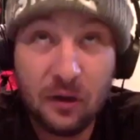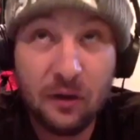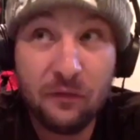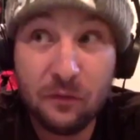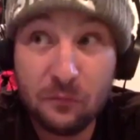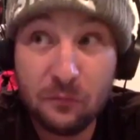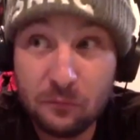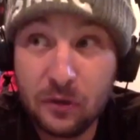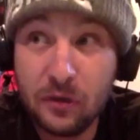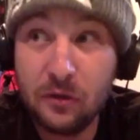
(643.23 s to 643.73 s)
have
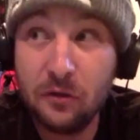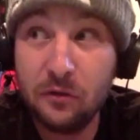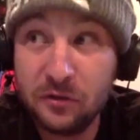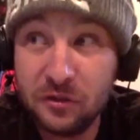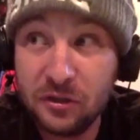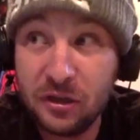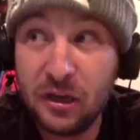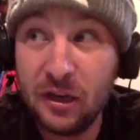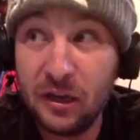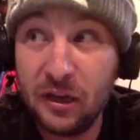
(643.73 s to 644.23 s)
a real
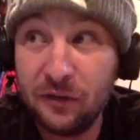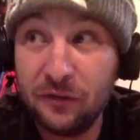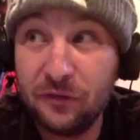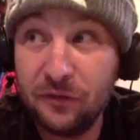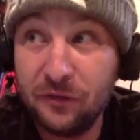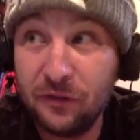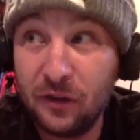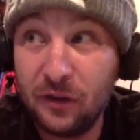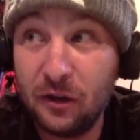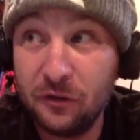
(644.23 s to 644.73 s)

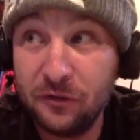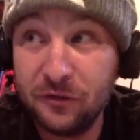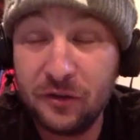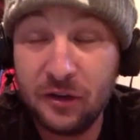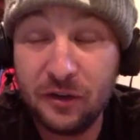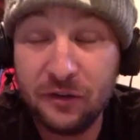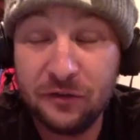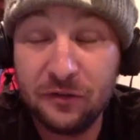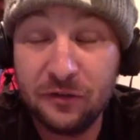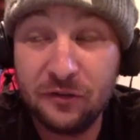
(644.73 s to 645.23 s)
chance, I'll
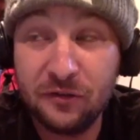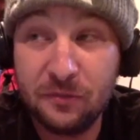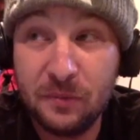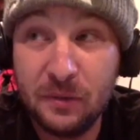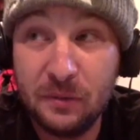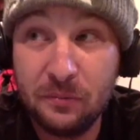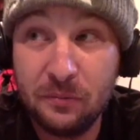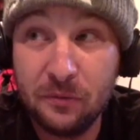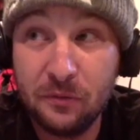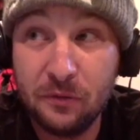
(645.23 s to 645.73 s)
stress this to
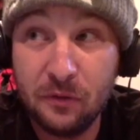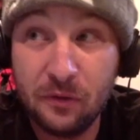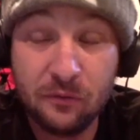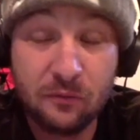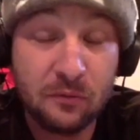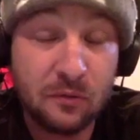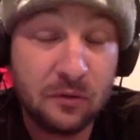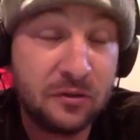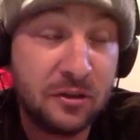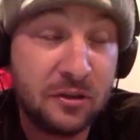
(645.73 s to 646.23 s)
people, you have
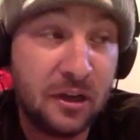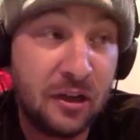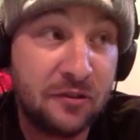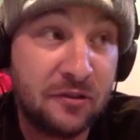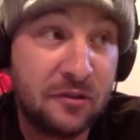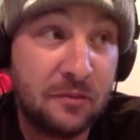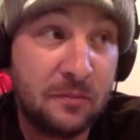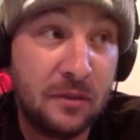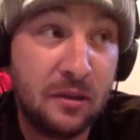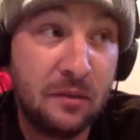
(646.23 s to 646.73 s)
a real
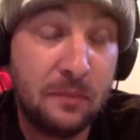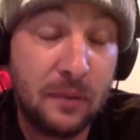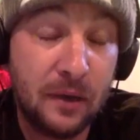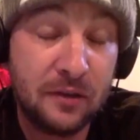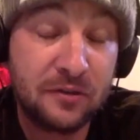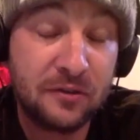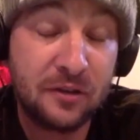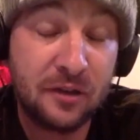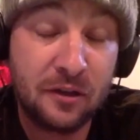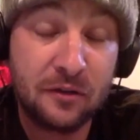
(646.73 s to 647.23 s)
chance to be the
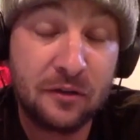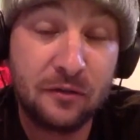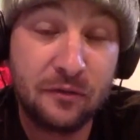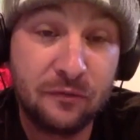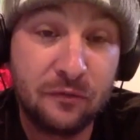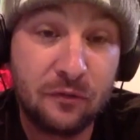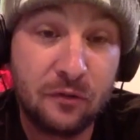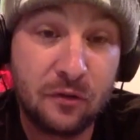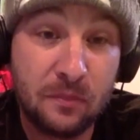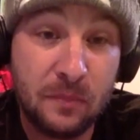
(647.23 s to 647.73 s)
best
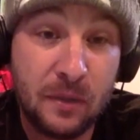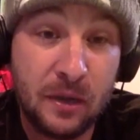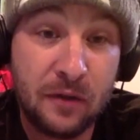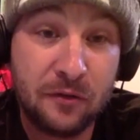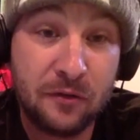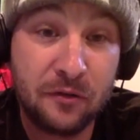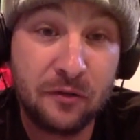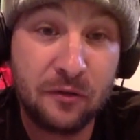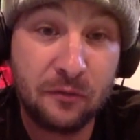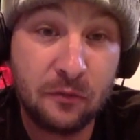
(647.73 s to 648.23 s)
140
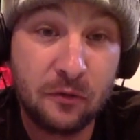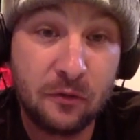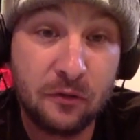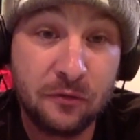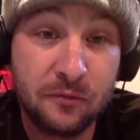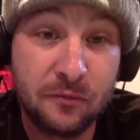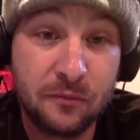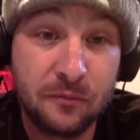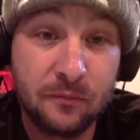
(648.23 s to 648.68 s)
pounder in the world.